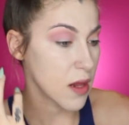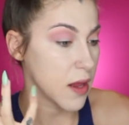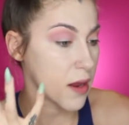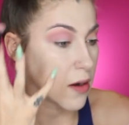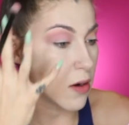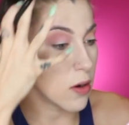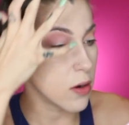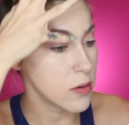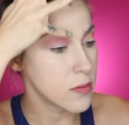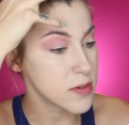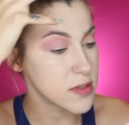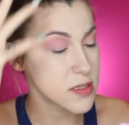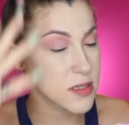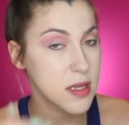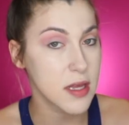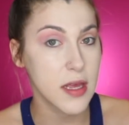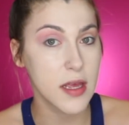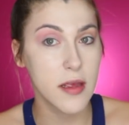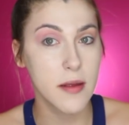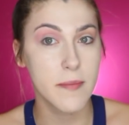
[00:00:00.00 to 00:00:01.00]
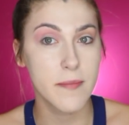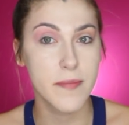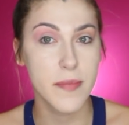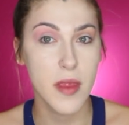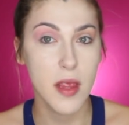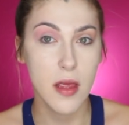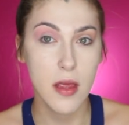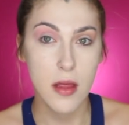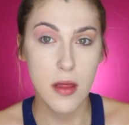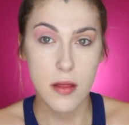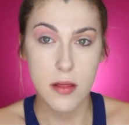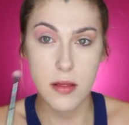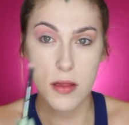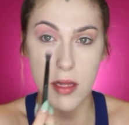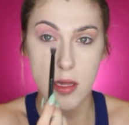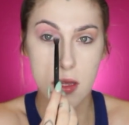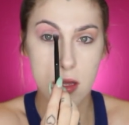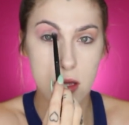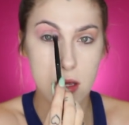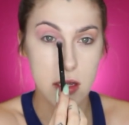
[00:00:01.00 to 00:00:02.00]
And always keep
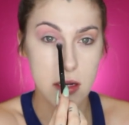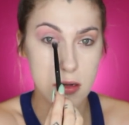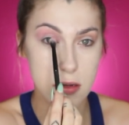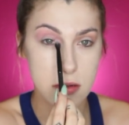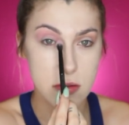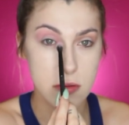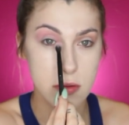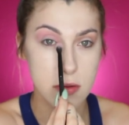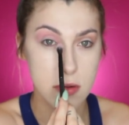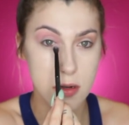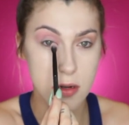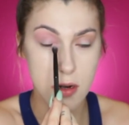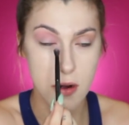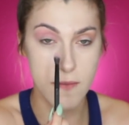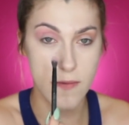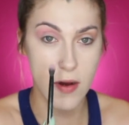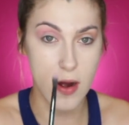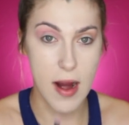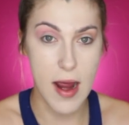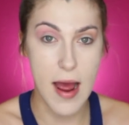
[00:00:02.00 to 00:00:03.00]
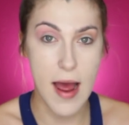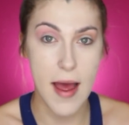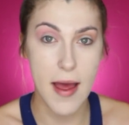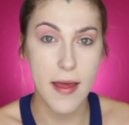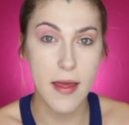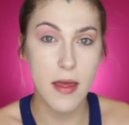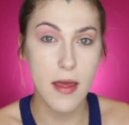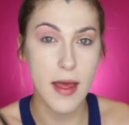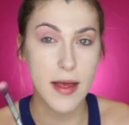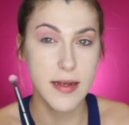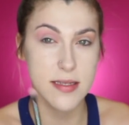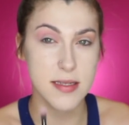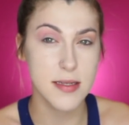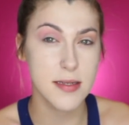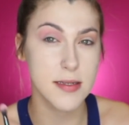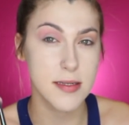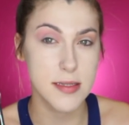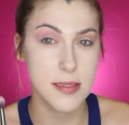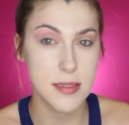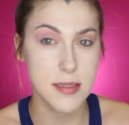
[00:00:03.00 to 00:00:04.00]
the inner corner of your eye as
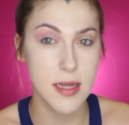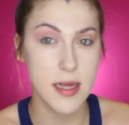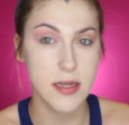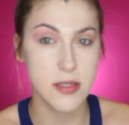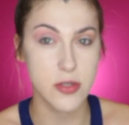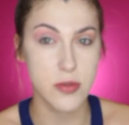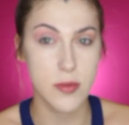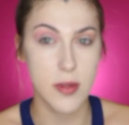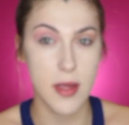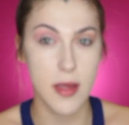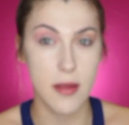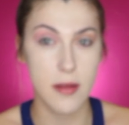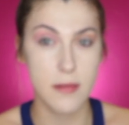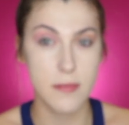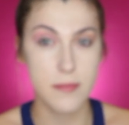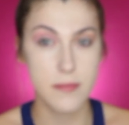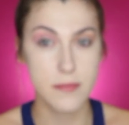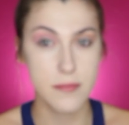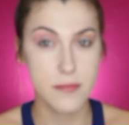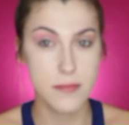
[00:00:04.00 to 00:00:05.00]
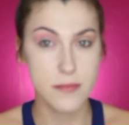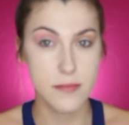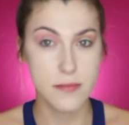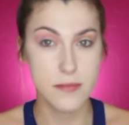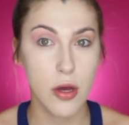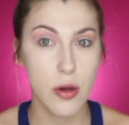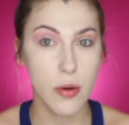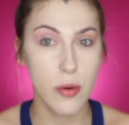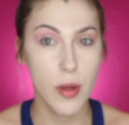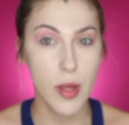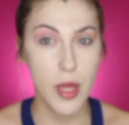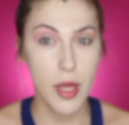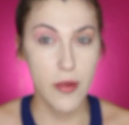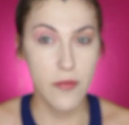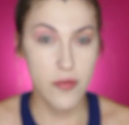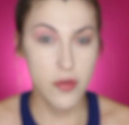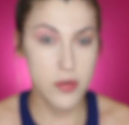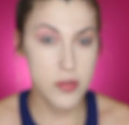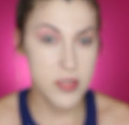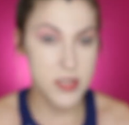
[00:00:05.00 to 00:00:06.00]
clean as you can. So
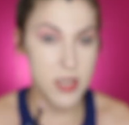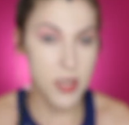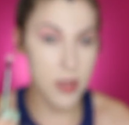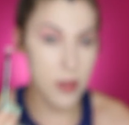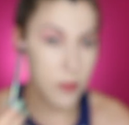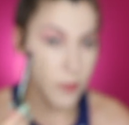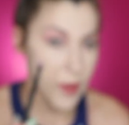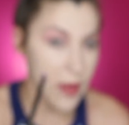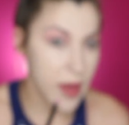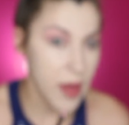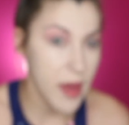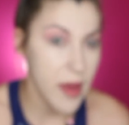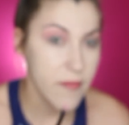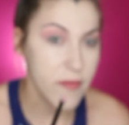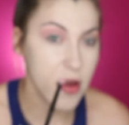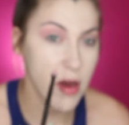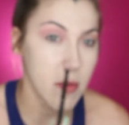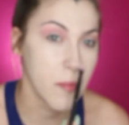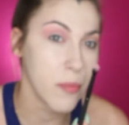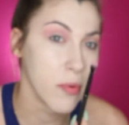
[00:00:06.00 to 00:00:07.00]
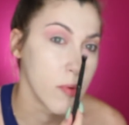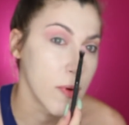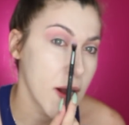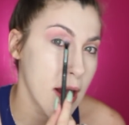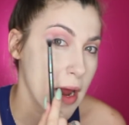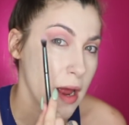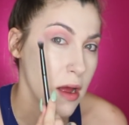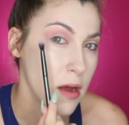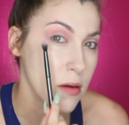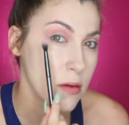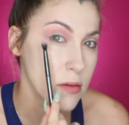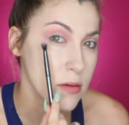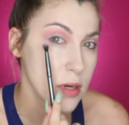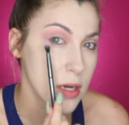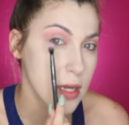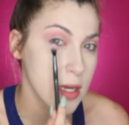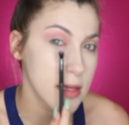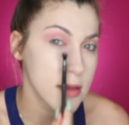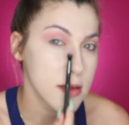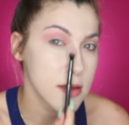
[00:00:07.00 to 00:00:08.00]
you see we have a brown,
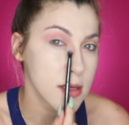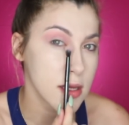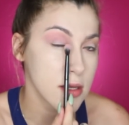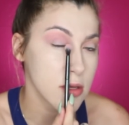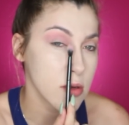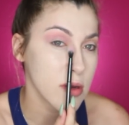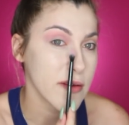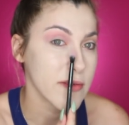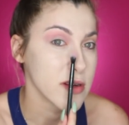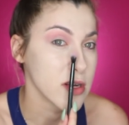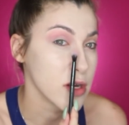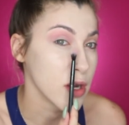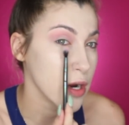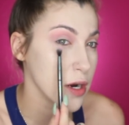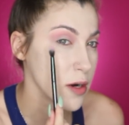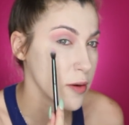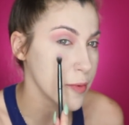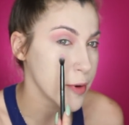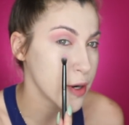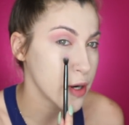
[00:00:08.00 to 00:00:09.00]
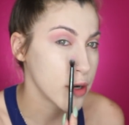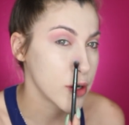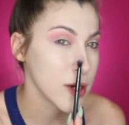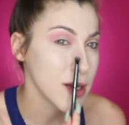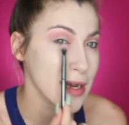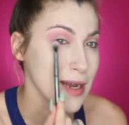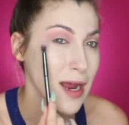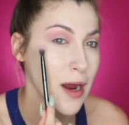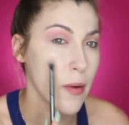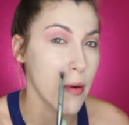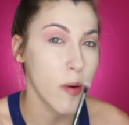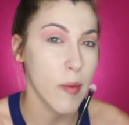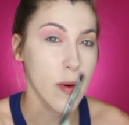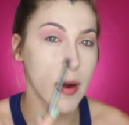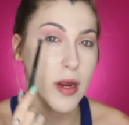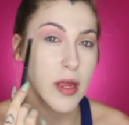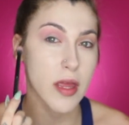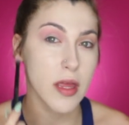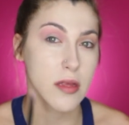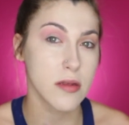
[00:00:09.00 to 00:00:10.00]
and then you have a darker brown, and now we're
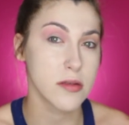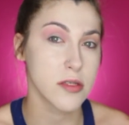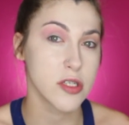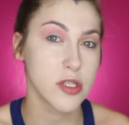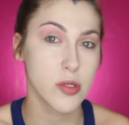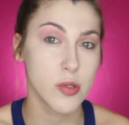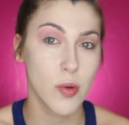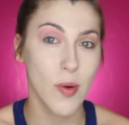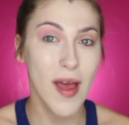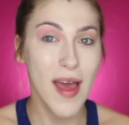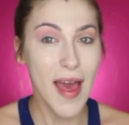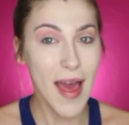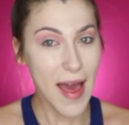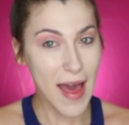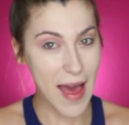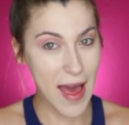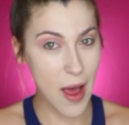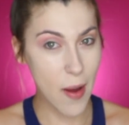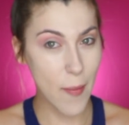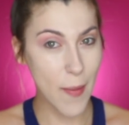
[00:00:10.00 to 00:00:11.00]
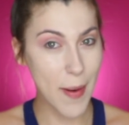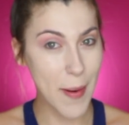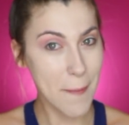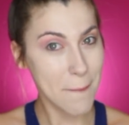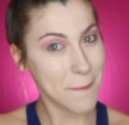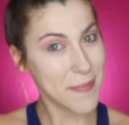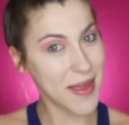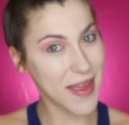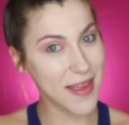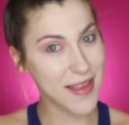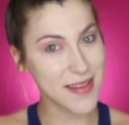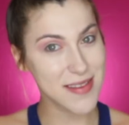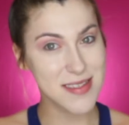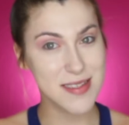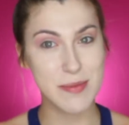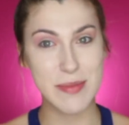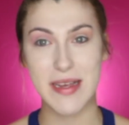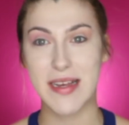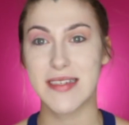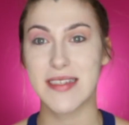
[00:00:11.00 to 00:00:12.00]
working into our
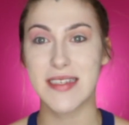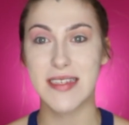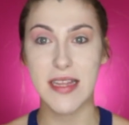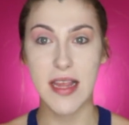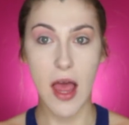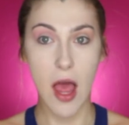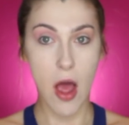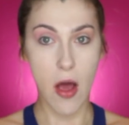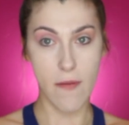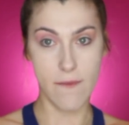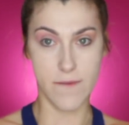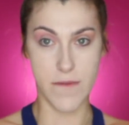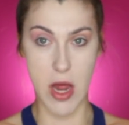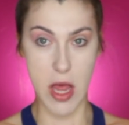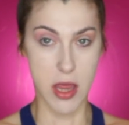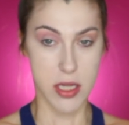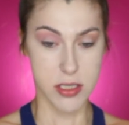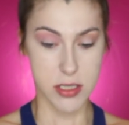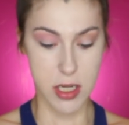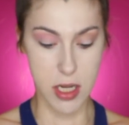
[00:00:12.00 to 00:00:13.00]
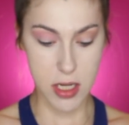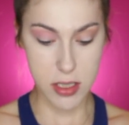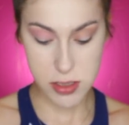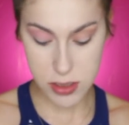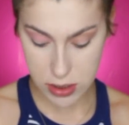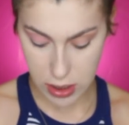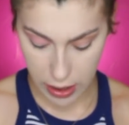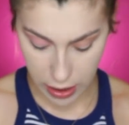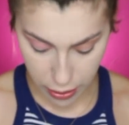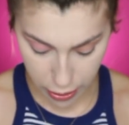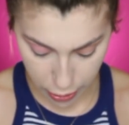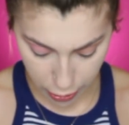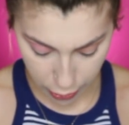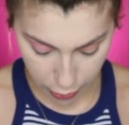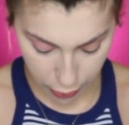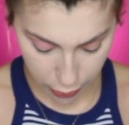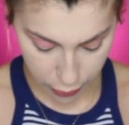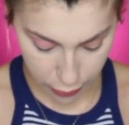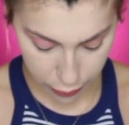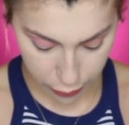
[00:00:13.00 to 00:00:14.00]
pinks because it's Valentine's Day,
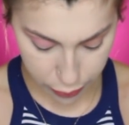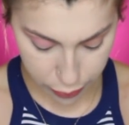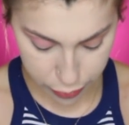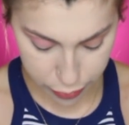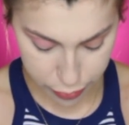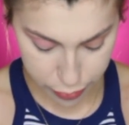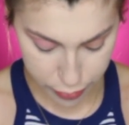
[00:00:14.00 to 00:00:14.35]
girl.